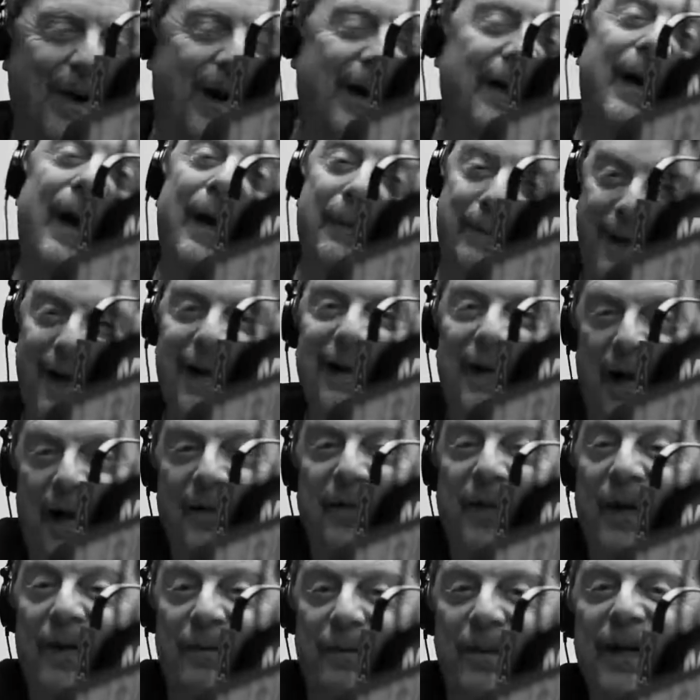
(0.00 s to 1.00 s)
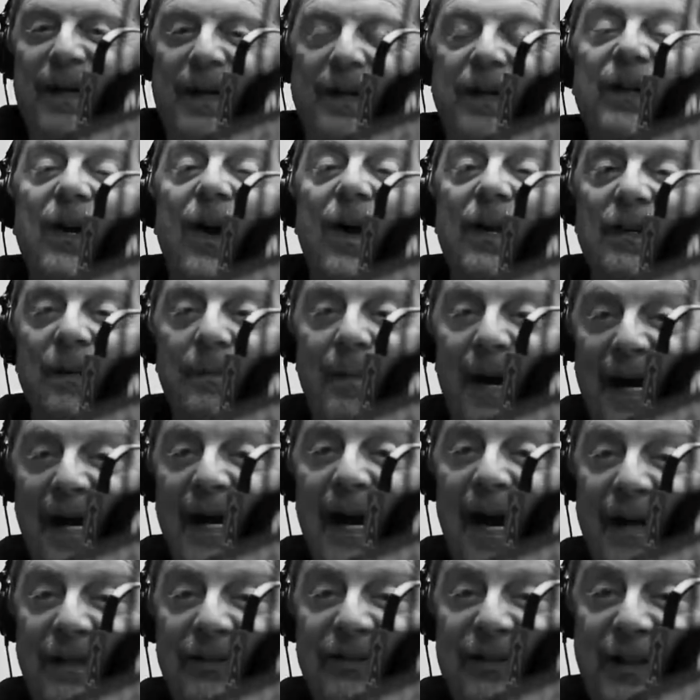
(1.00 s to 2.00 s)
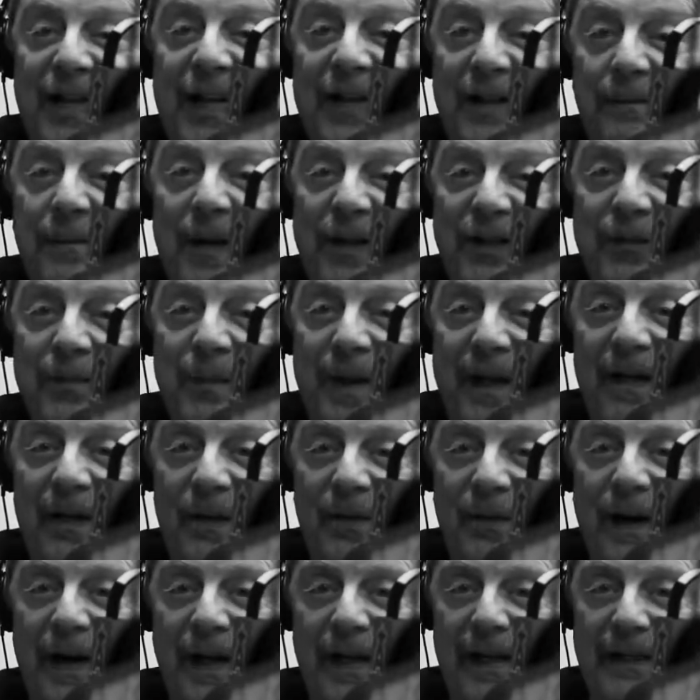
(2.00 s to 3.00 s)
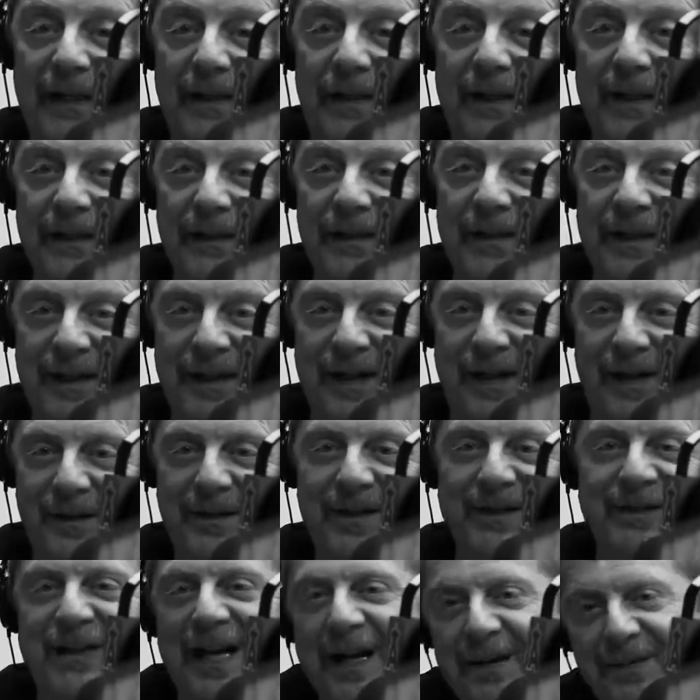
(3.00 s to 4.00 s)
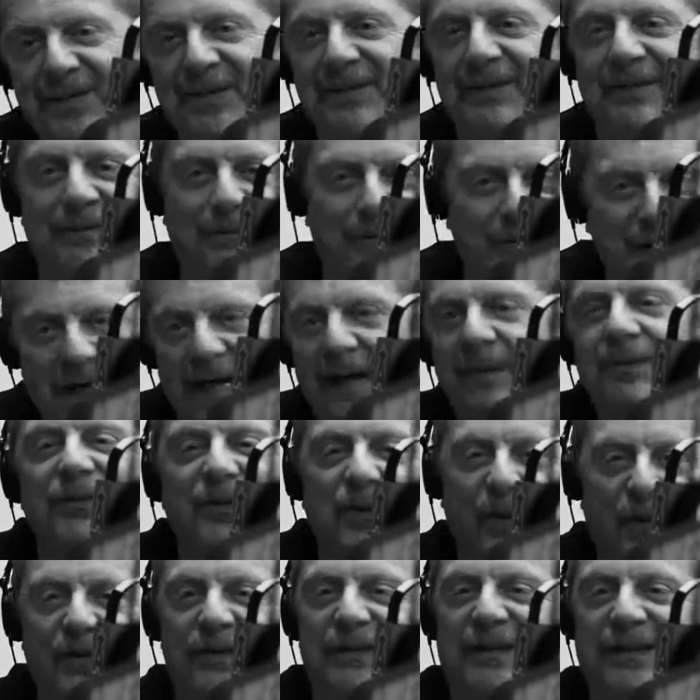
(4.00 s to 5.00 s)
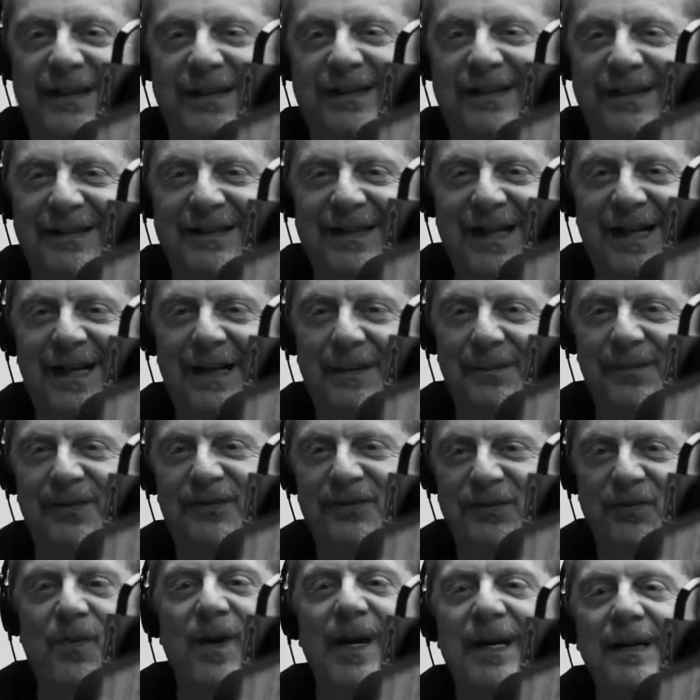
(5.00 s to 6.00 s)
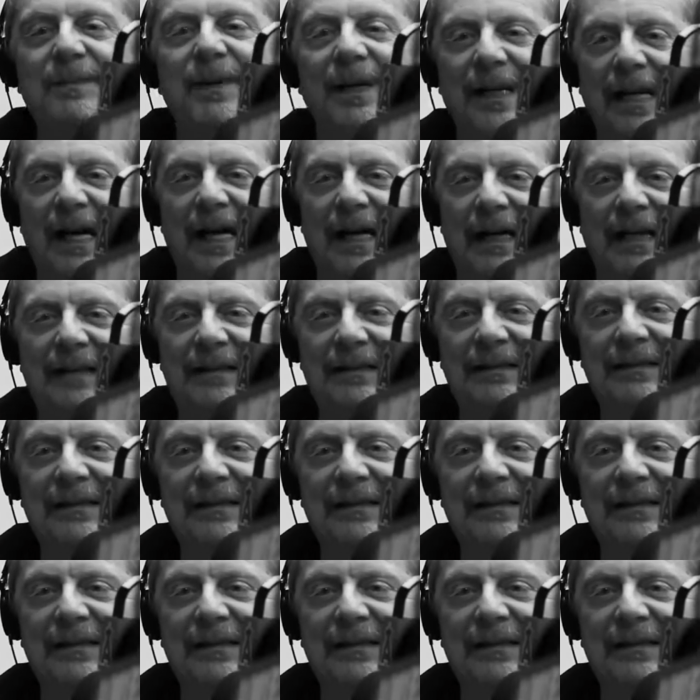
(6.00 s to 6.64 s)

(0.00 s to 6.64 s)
Well, I thought we could have gone to my house and had a much better raid, you know, because what I was holding at the time was way beyond.